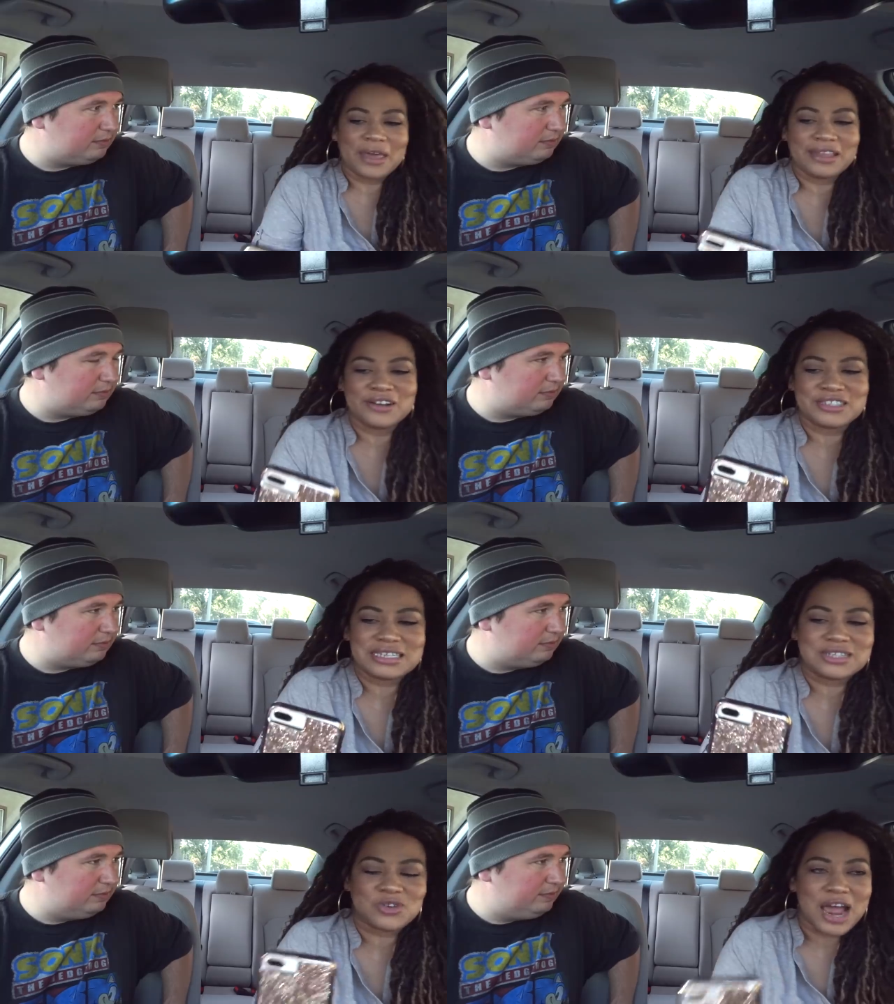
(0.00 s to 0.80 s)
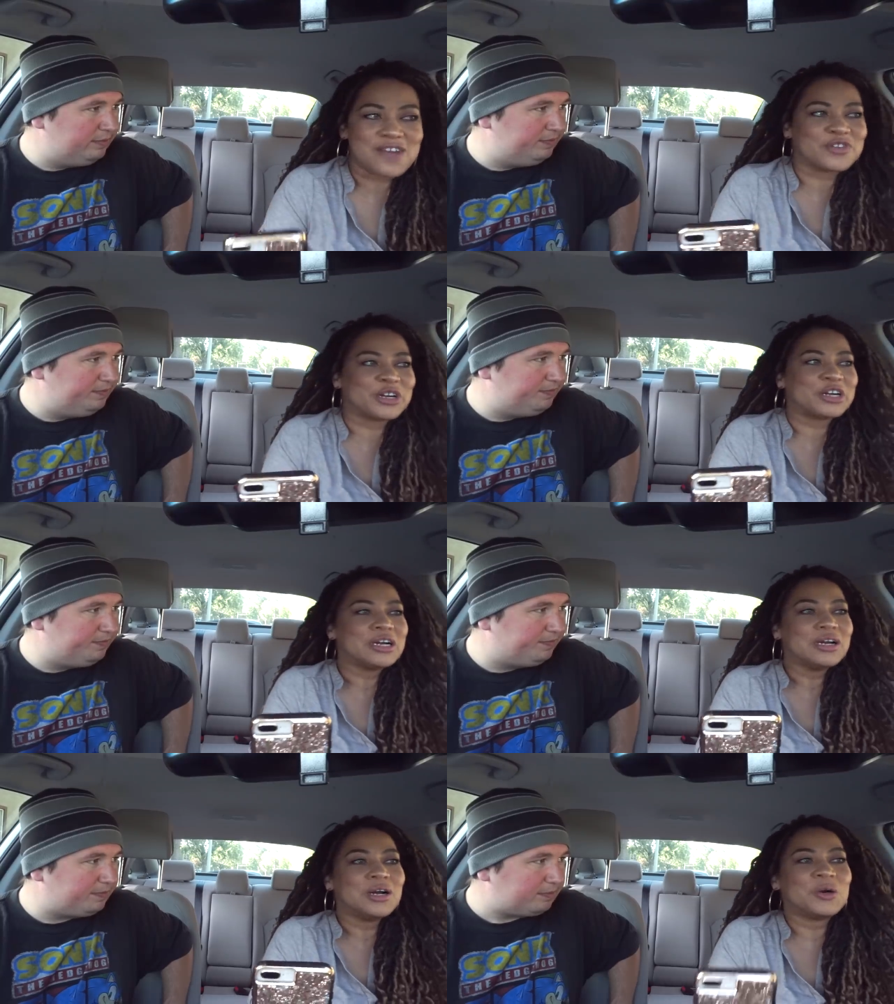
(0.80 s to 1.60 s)
Speaker 1: and there's this driver
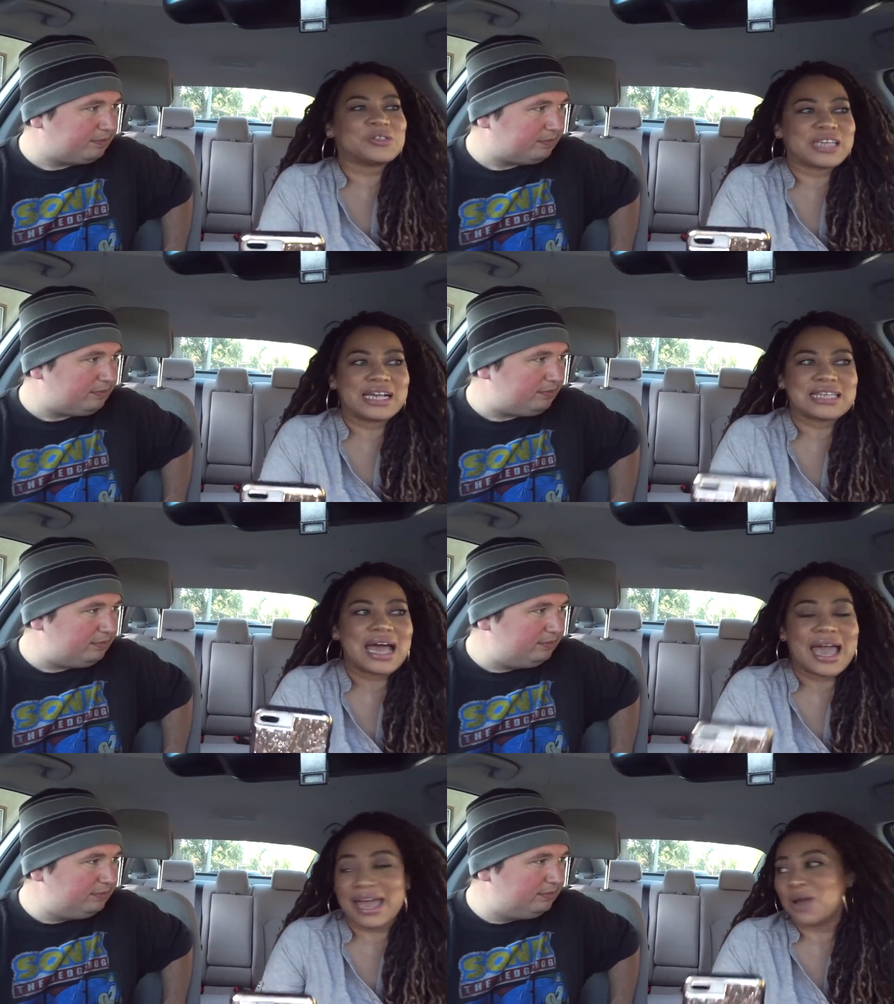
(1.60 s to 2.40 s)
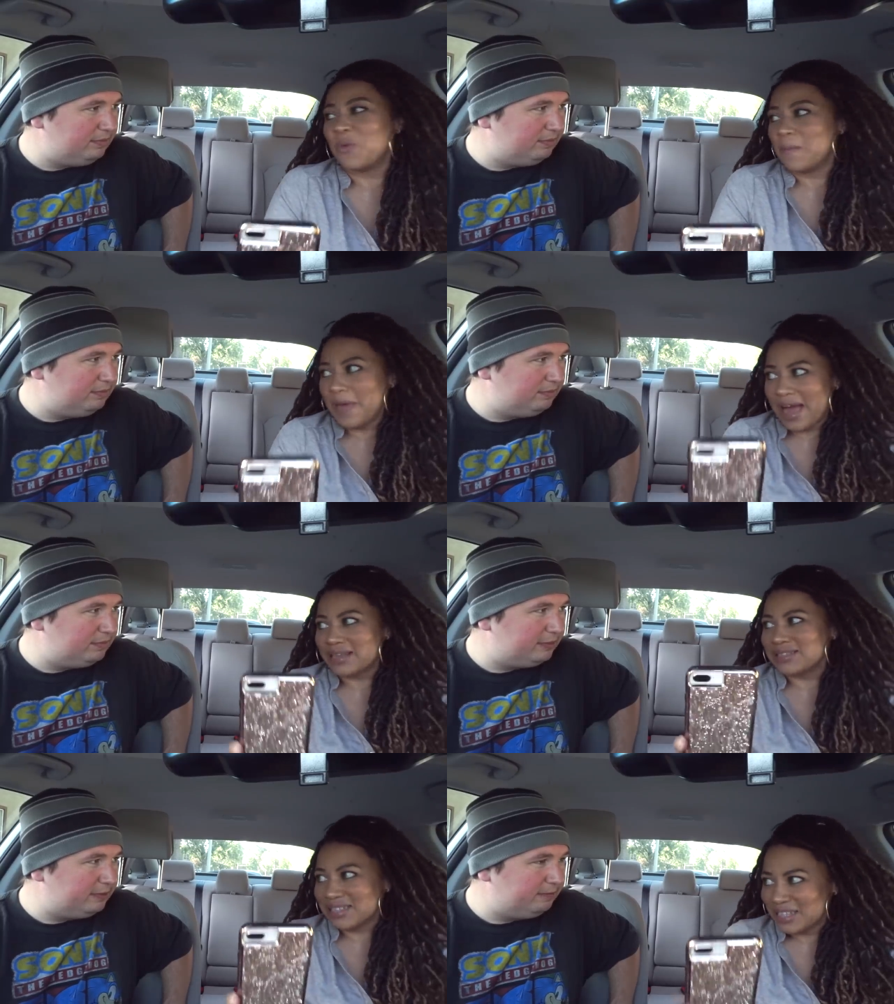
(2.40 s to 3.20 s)
who says, I hate when
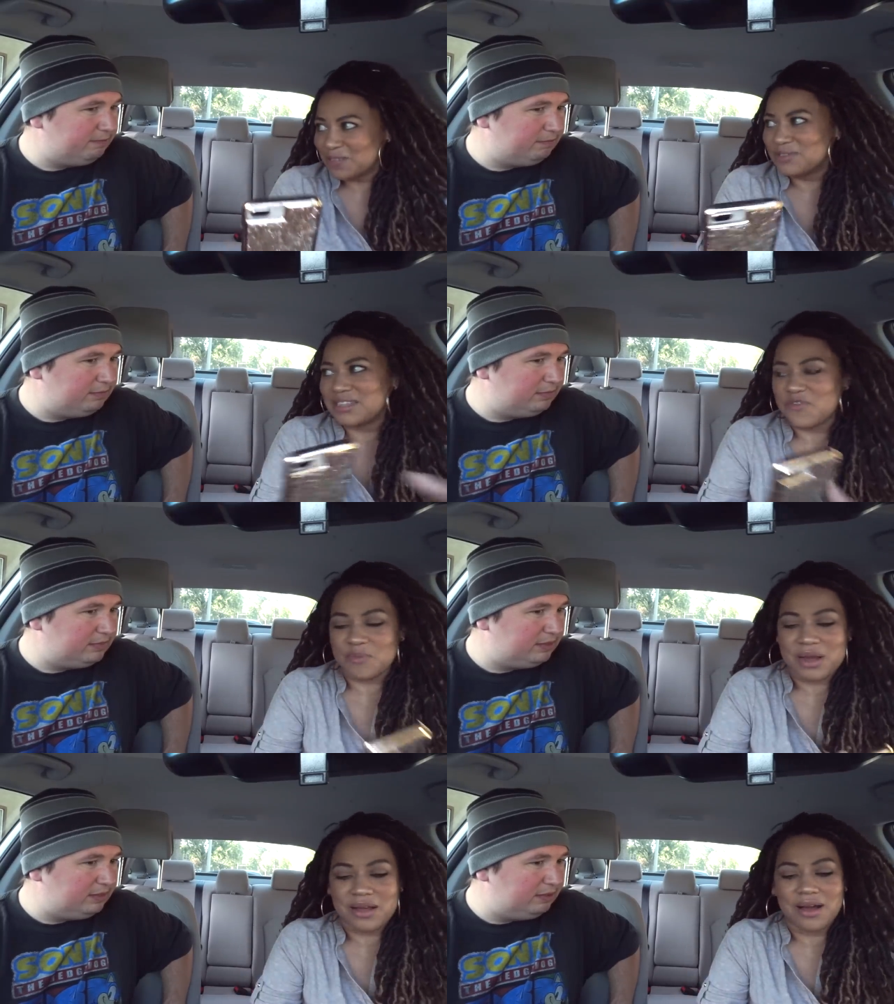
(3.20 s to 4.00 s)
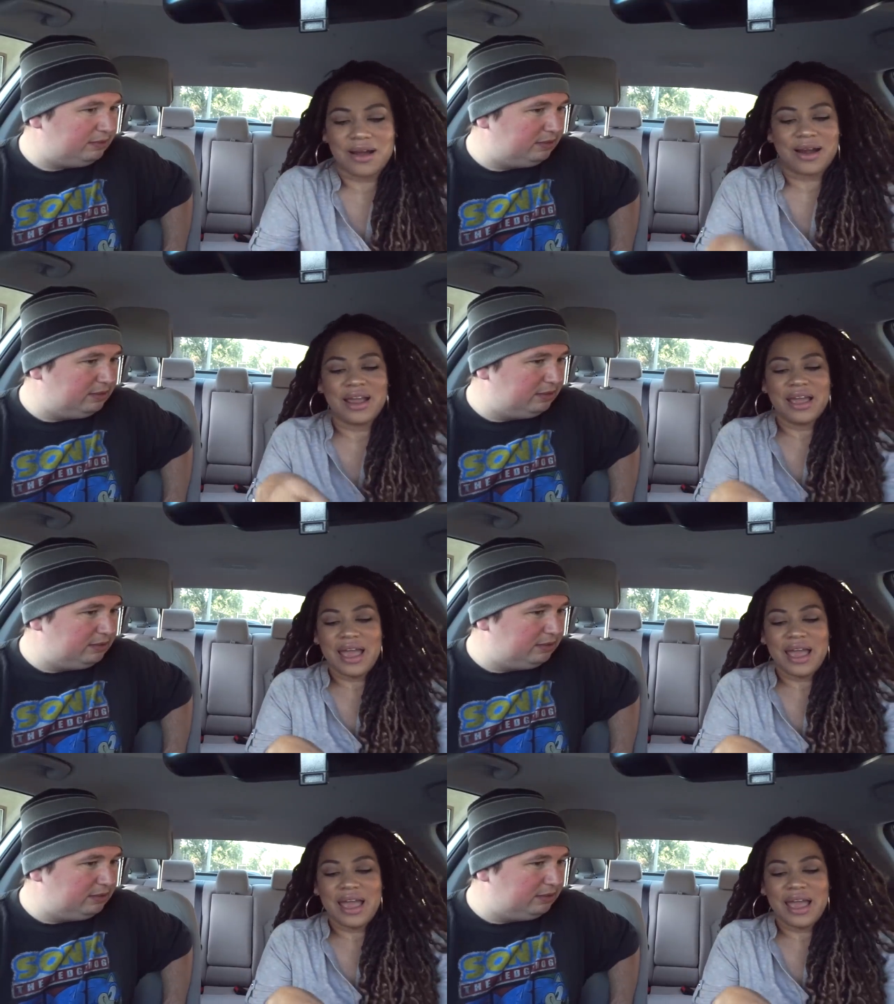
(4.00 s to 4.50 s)
pax leaves stuff in my car.